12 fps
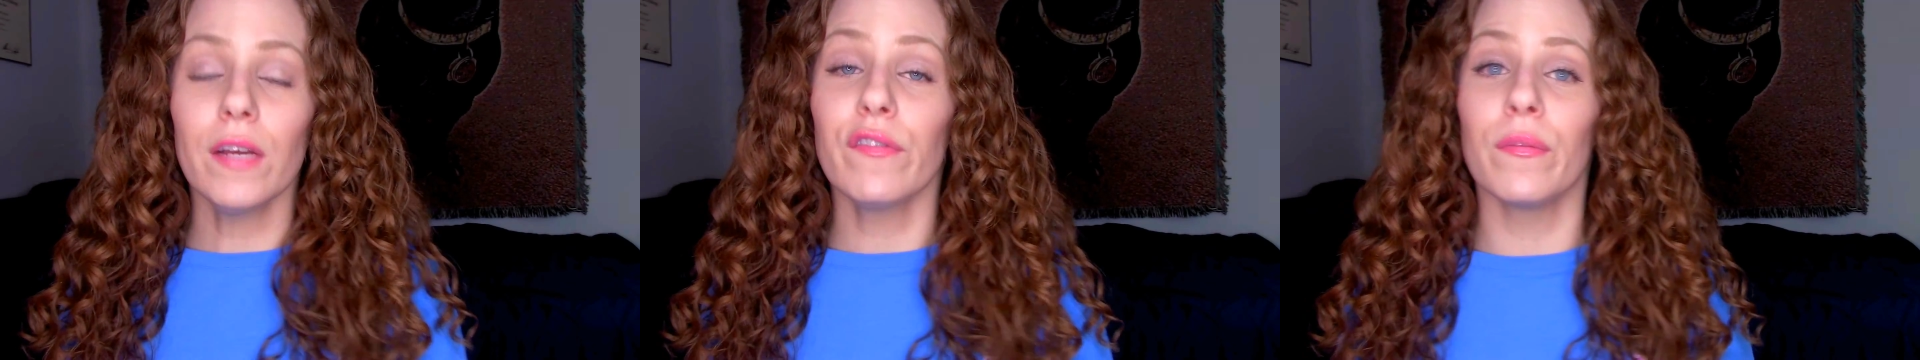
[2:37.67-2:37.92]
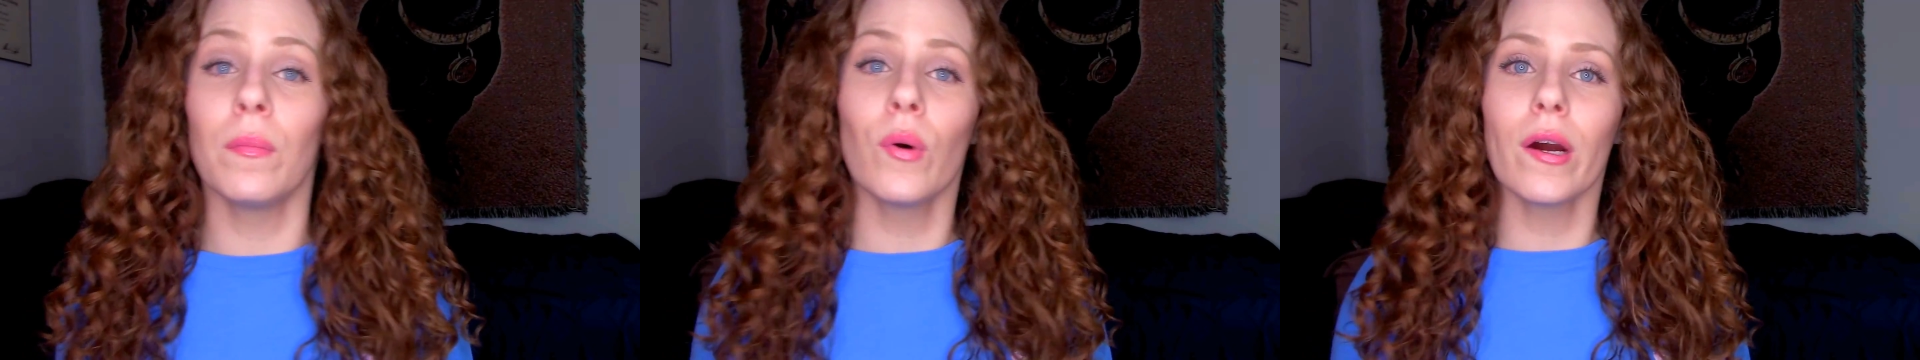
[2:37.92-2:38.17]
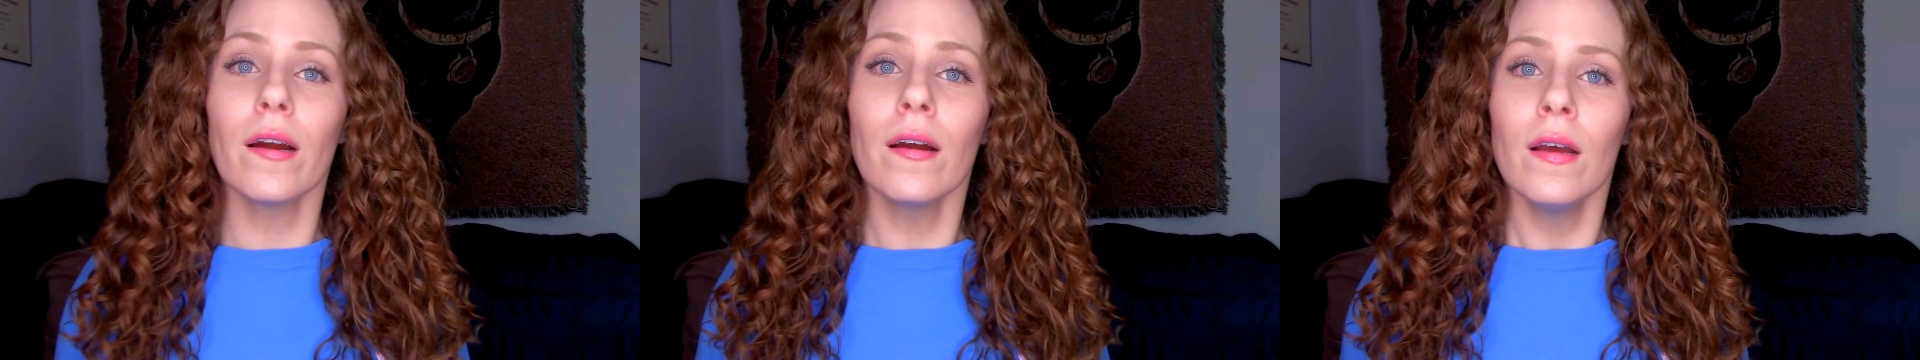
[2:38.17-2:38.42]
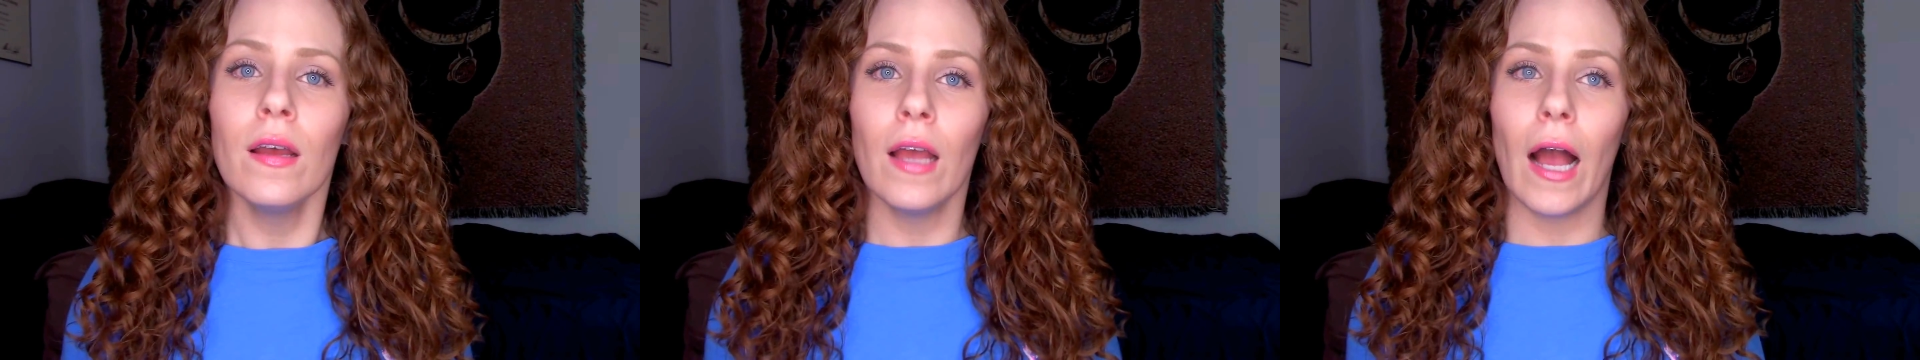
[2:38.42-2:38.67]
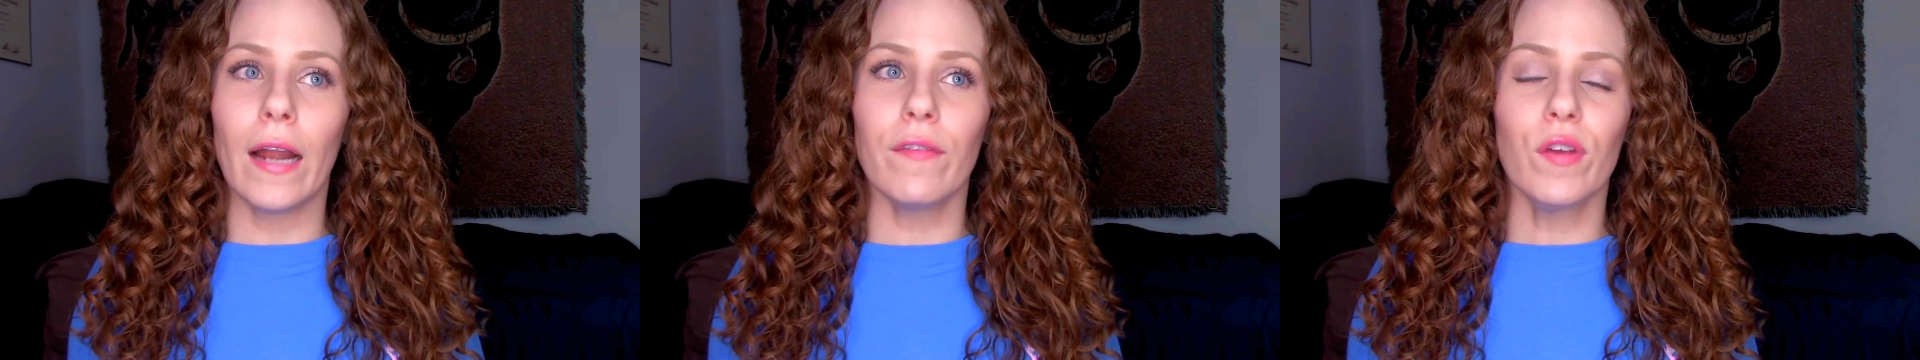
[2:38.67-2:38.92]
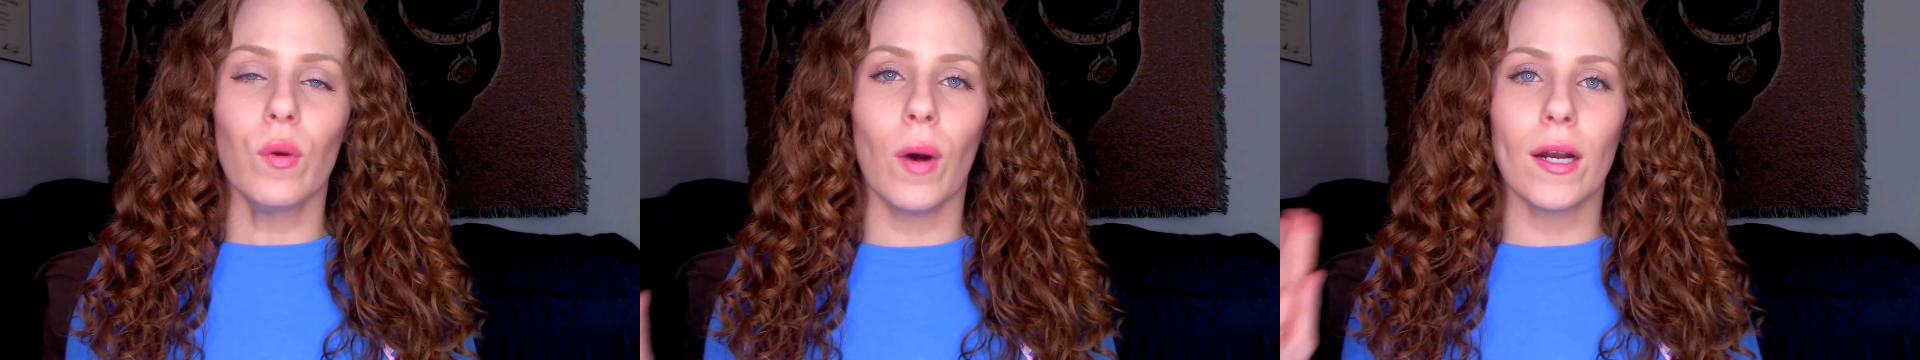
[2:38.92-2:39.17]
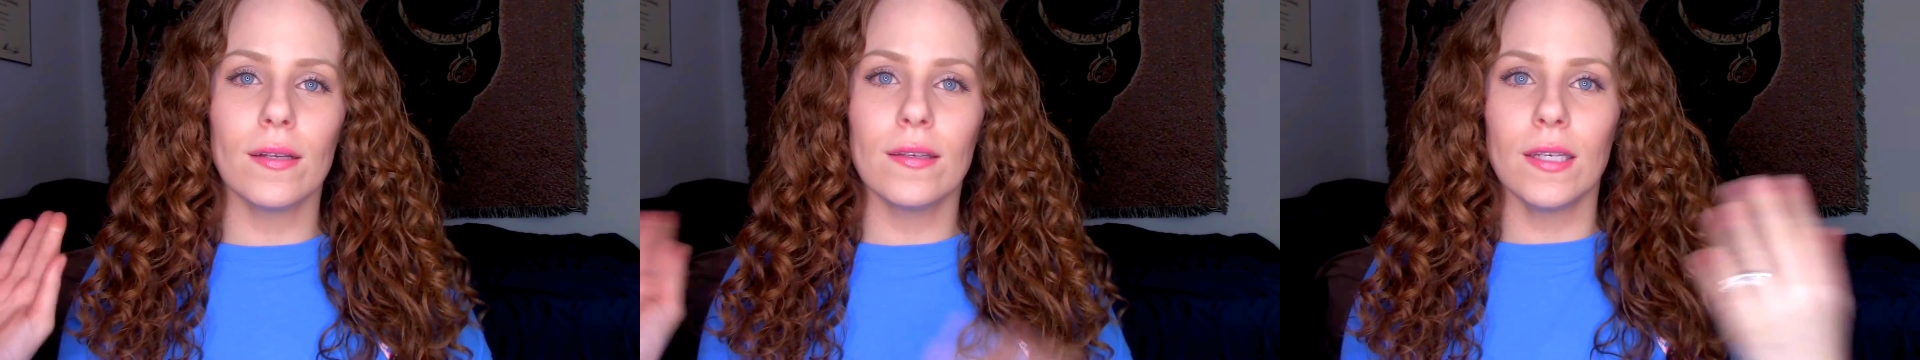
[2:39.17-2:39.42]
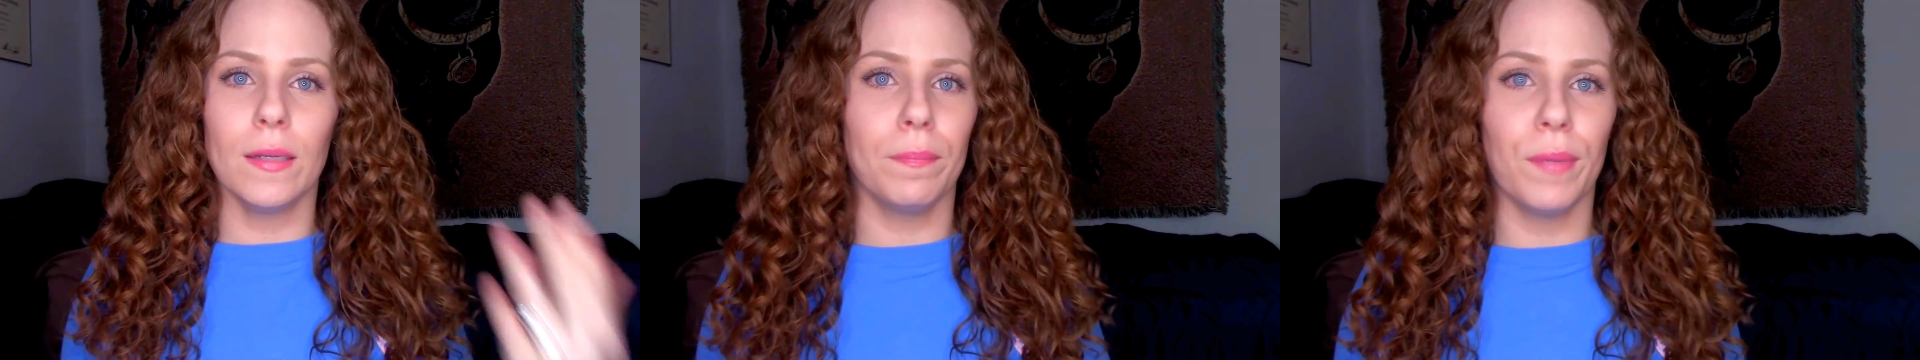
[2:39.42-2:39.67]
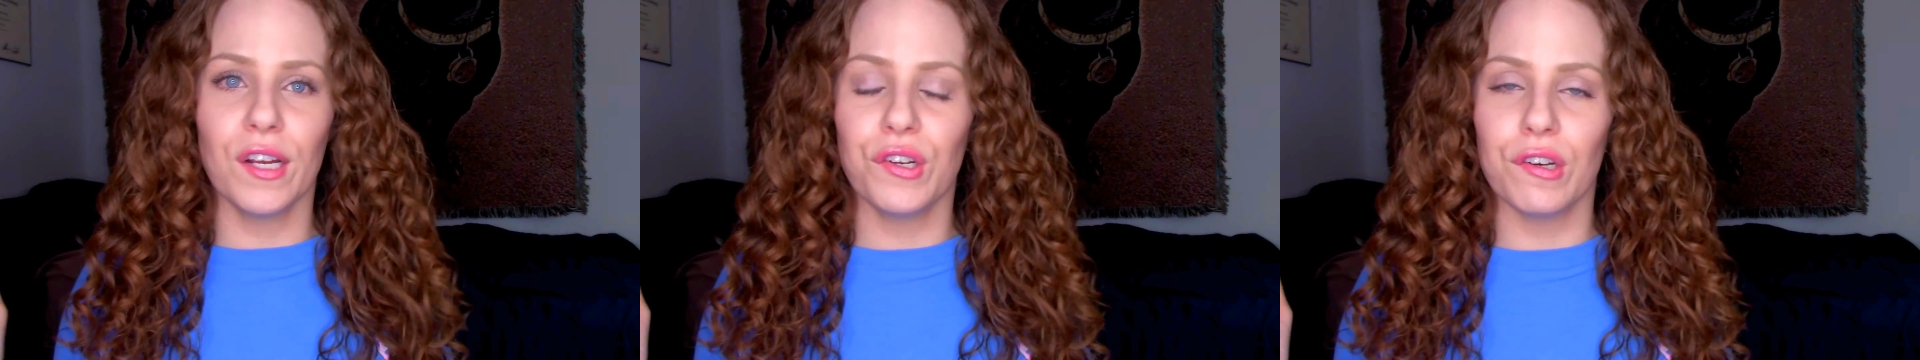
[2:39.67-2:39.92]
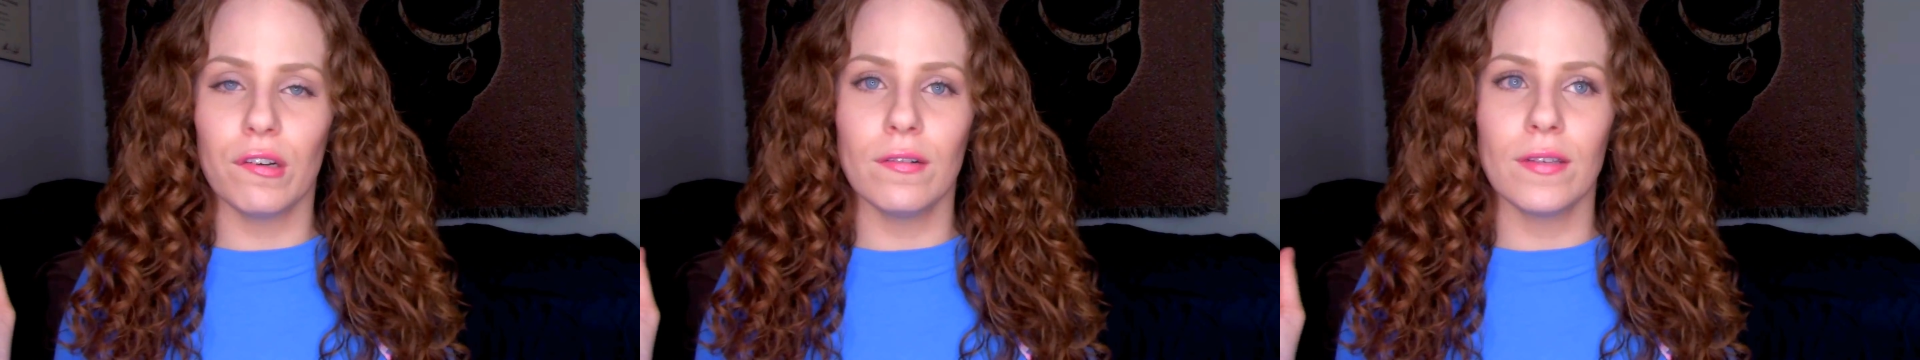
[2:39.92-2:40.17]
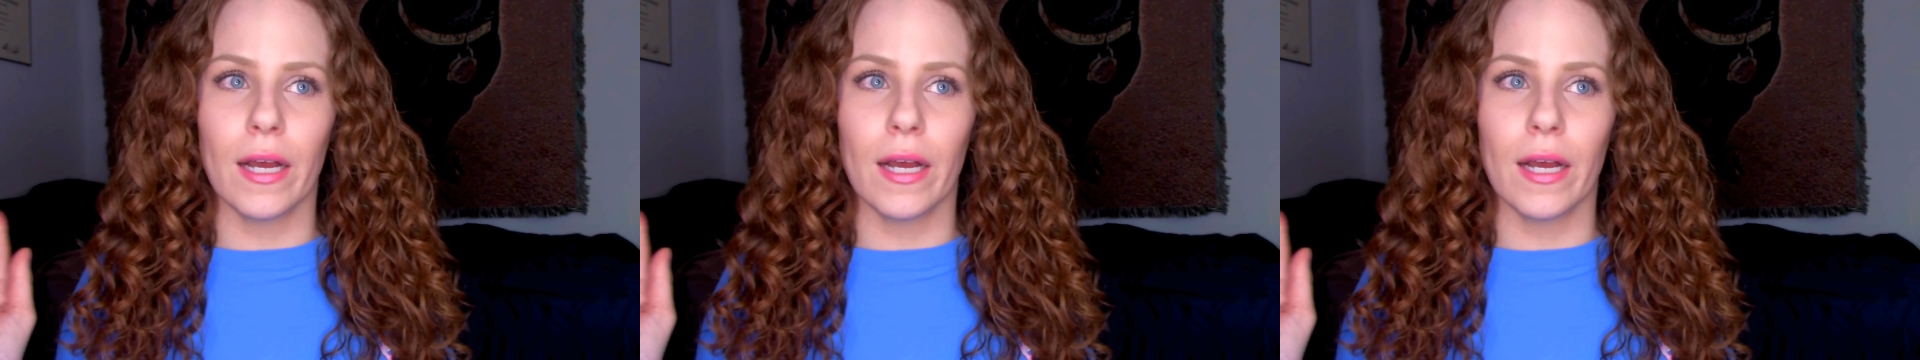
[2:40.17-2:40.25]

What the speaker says: For more, and if you want to see pictures